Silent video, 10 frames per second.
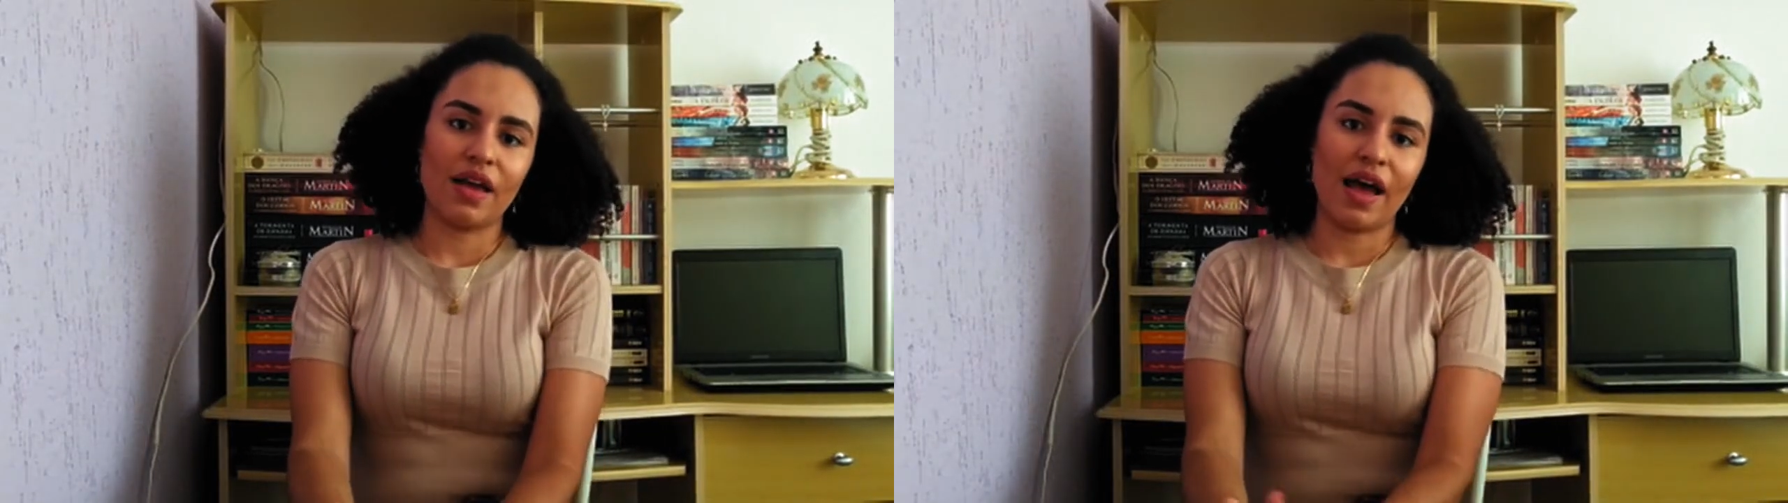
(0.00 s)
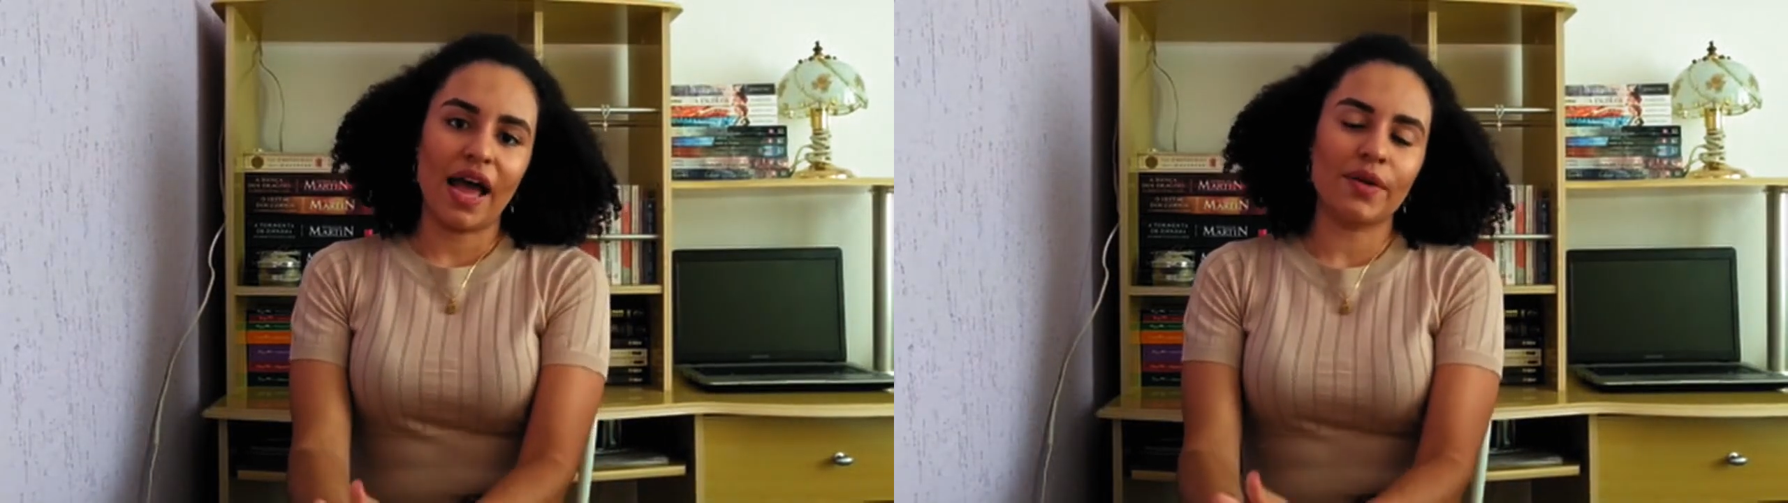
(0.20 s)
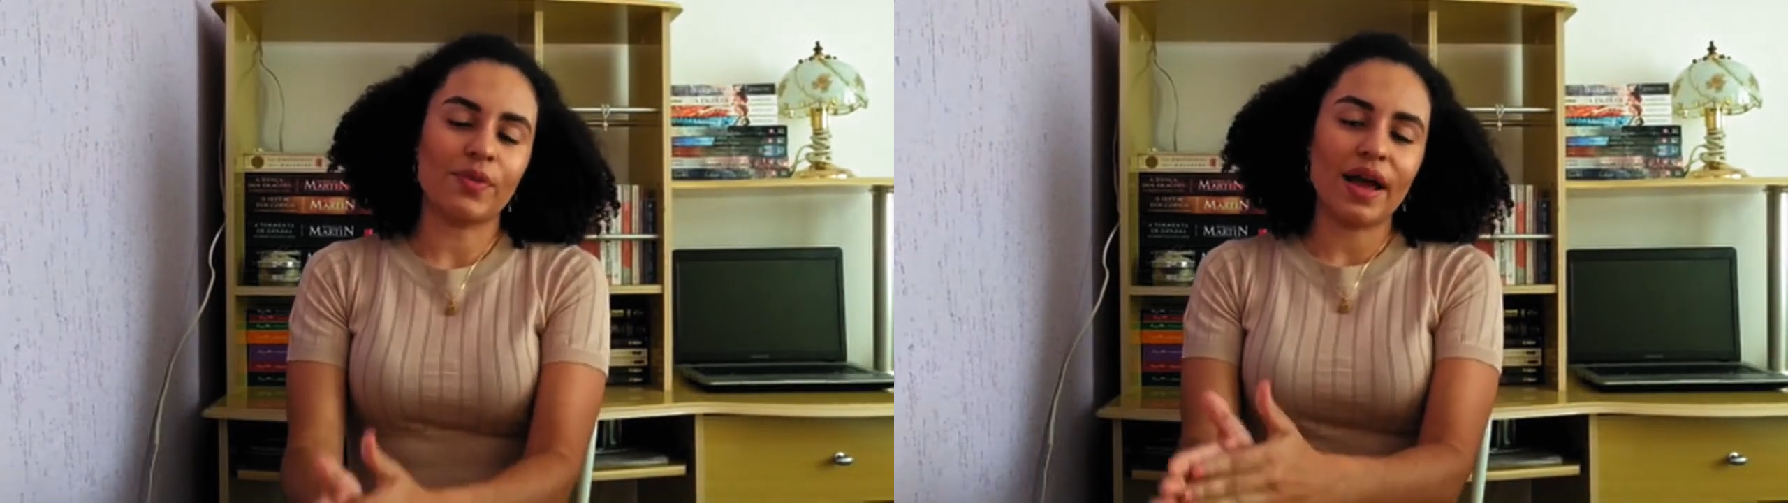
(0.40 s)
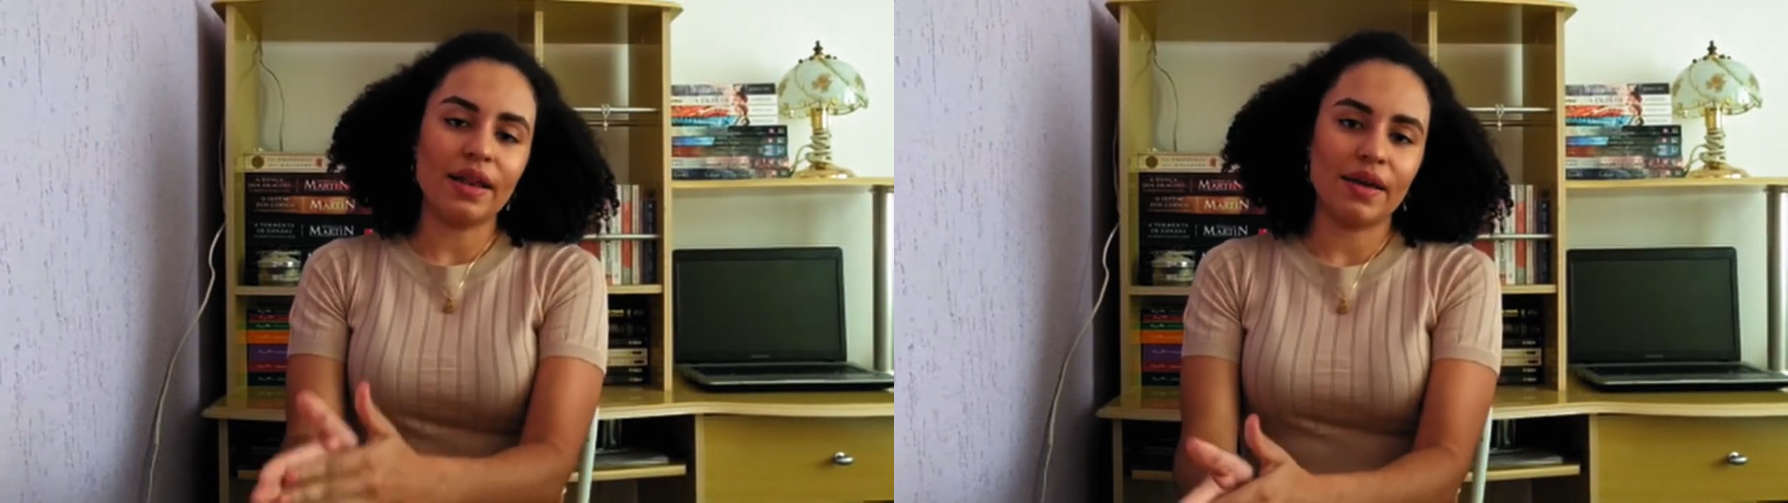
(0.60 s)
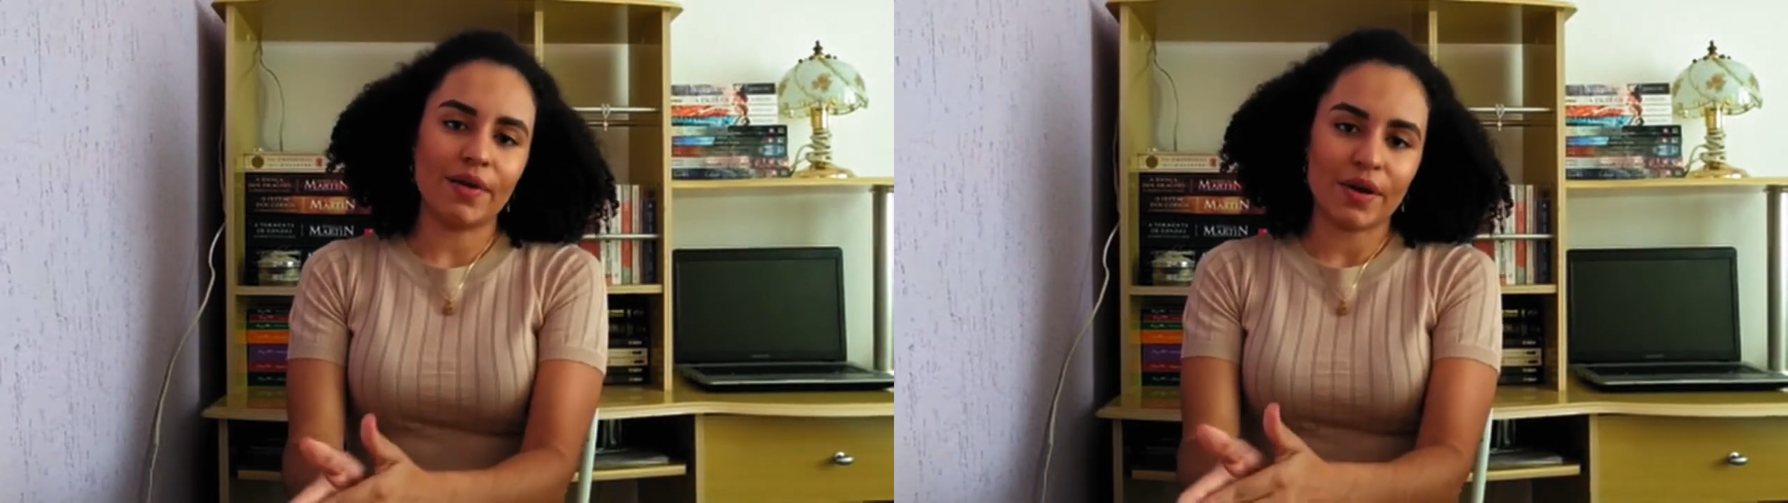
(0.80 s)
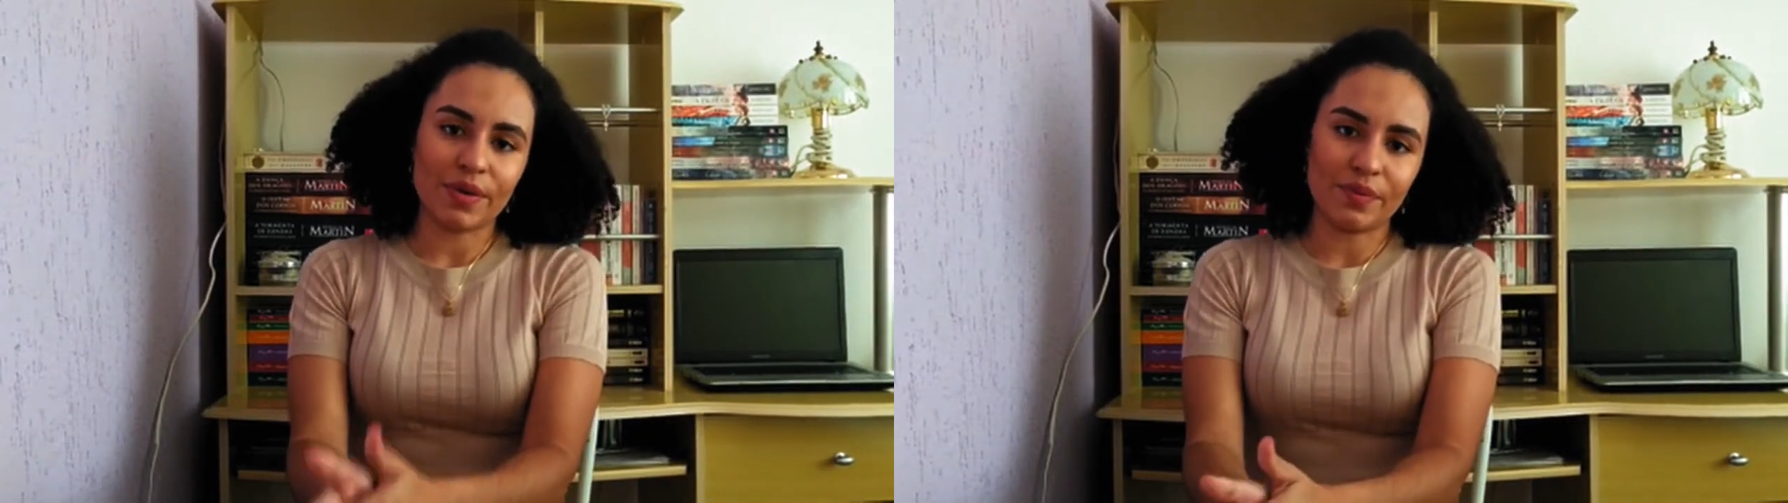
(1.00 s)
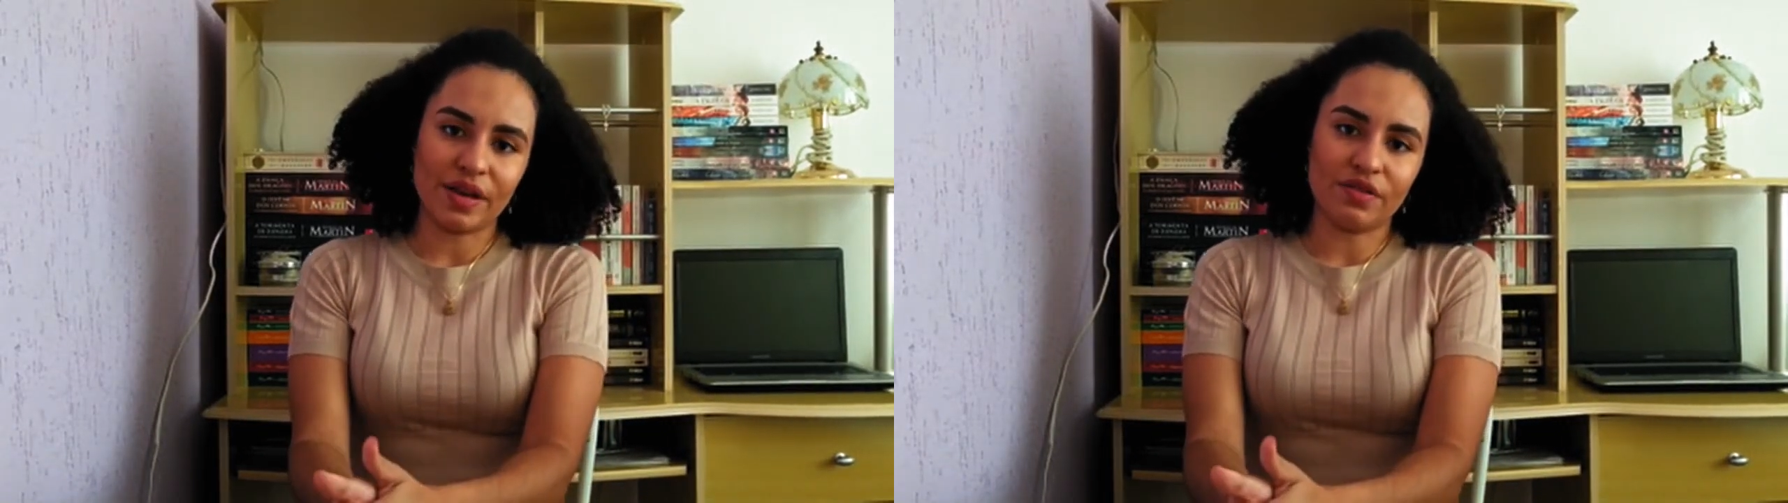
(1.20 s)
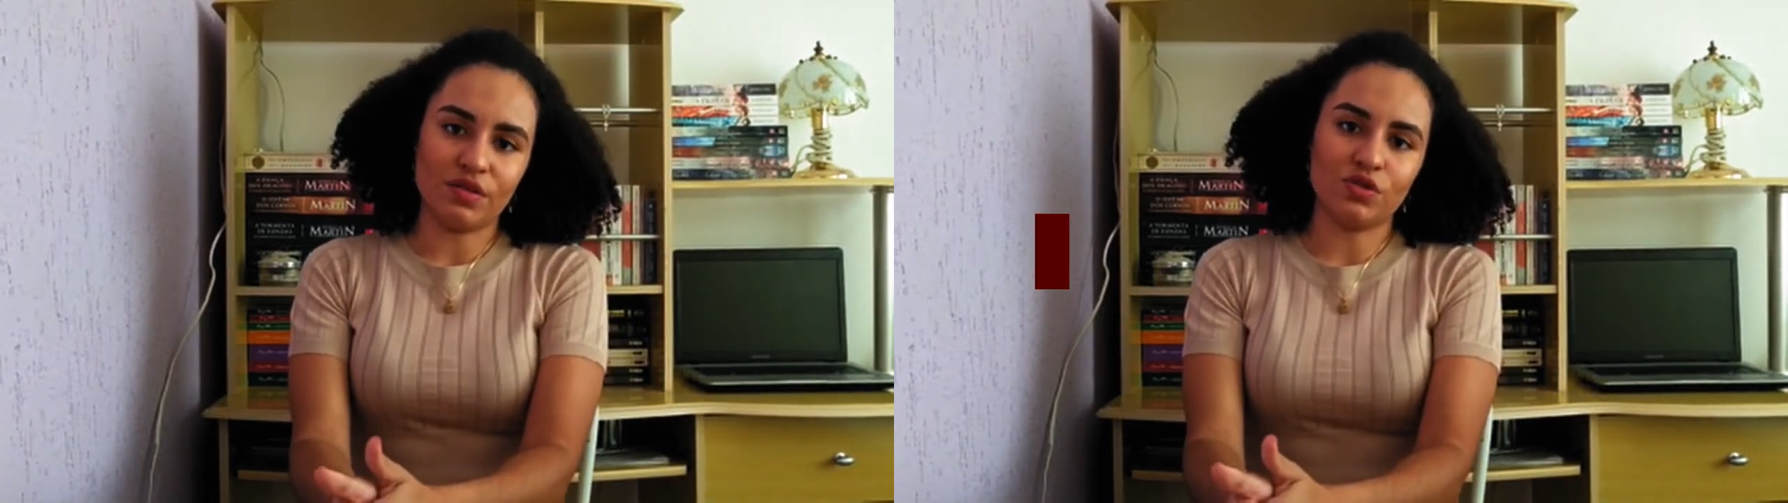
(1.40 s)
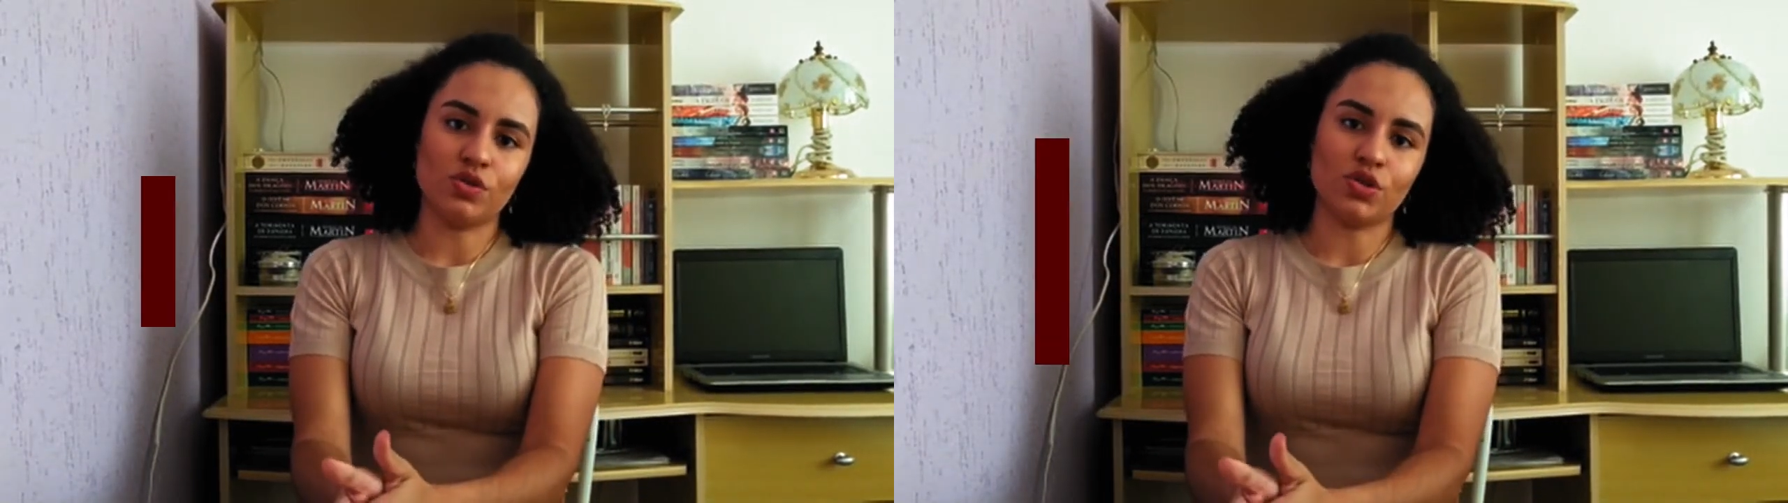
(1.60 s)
I highly recommend you to